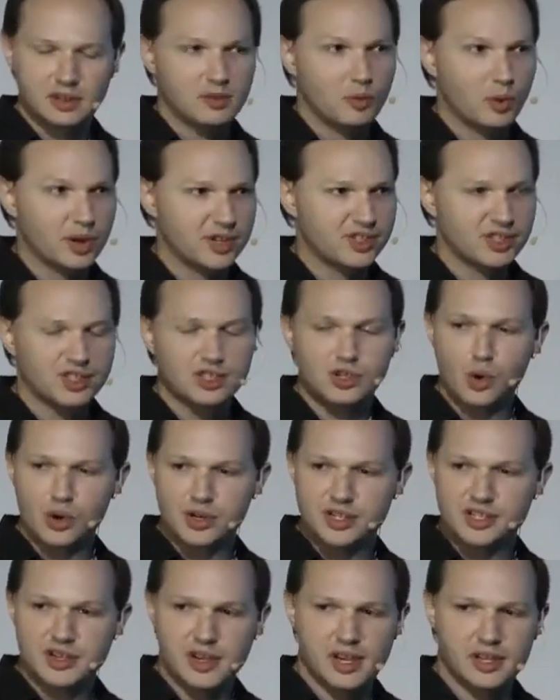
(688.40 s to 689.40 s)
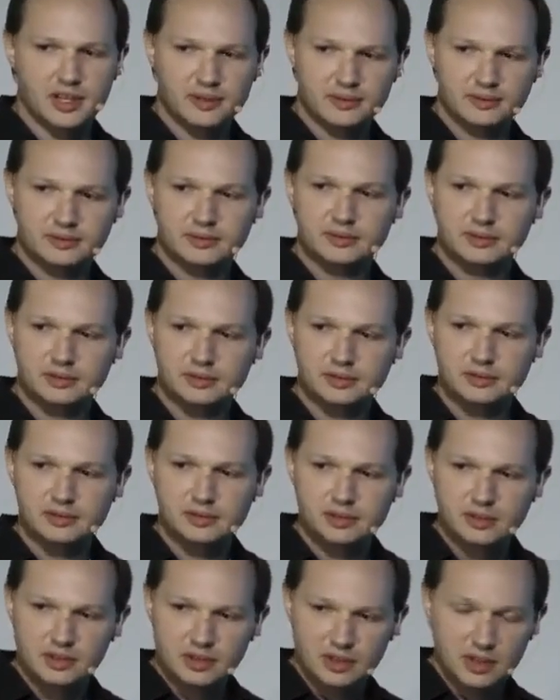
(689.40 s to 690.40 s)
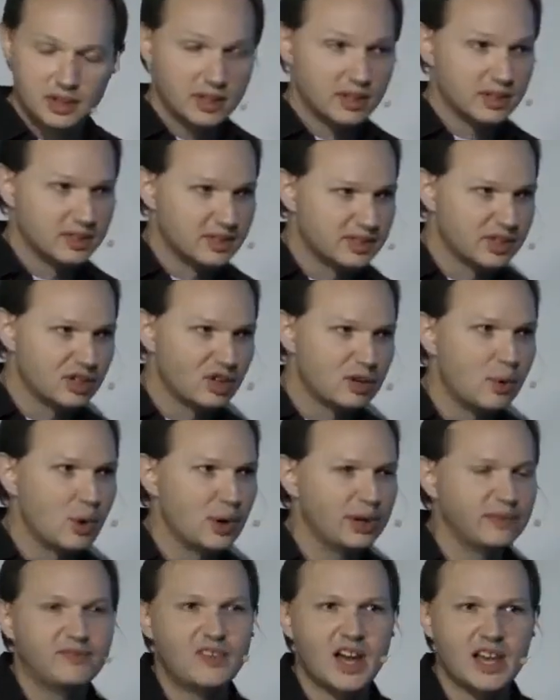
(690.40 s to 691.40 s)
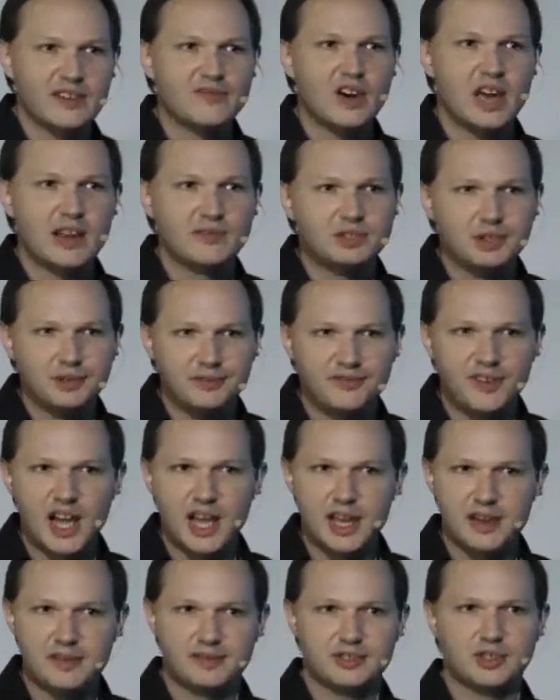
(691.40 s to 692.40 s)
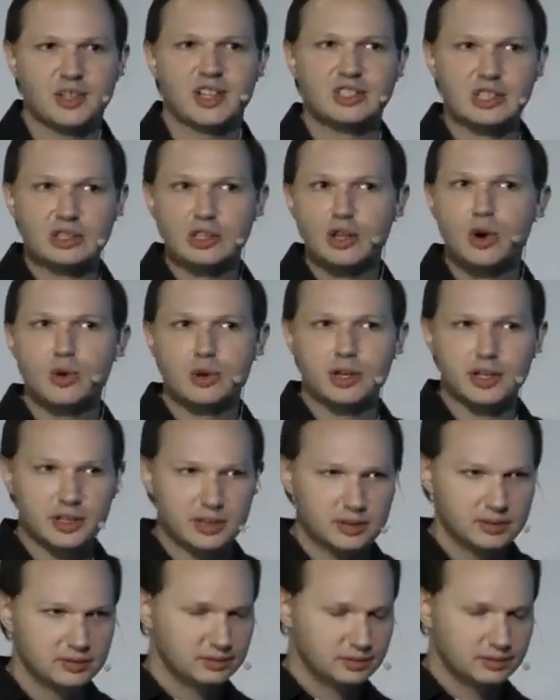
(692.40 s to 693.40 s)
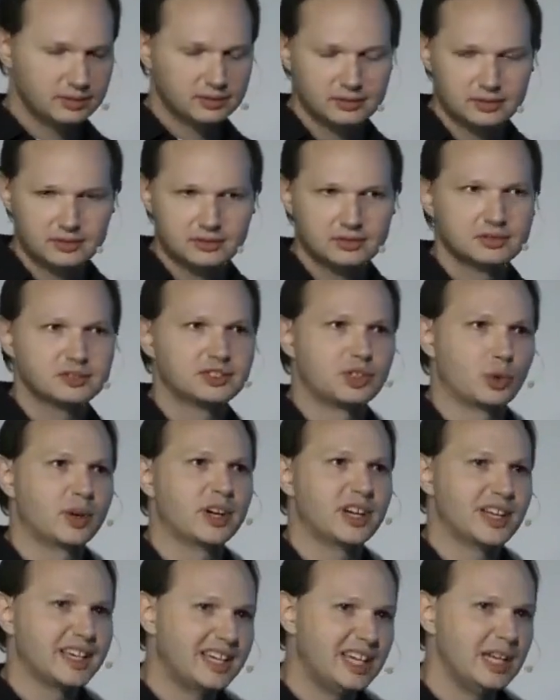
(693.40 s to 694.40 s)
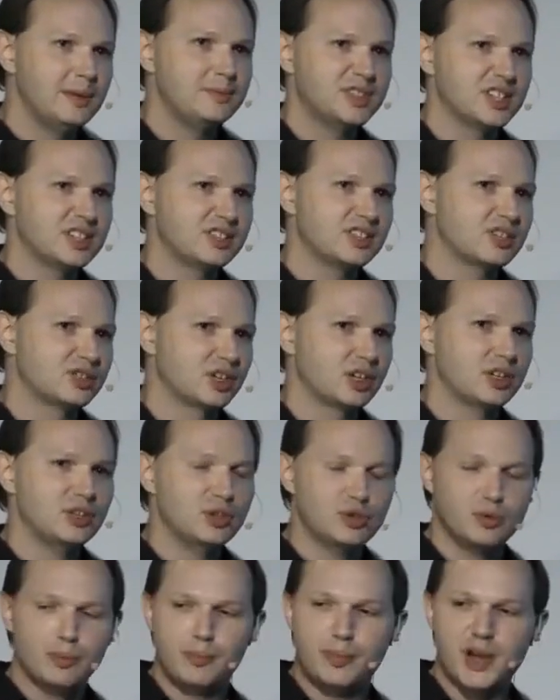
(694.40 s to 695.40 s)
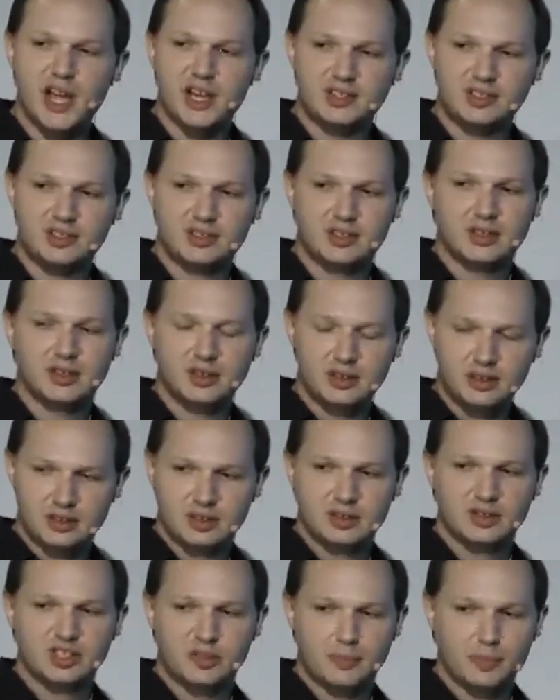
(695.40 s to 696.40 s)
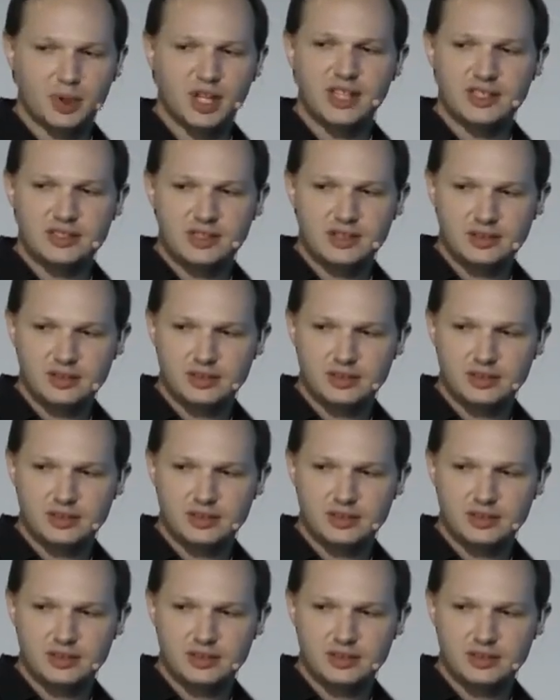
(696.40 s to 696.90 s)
What does the score say? 0.5525, so that's lower. So we're going to keep this as our new best split.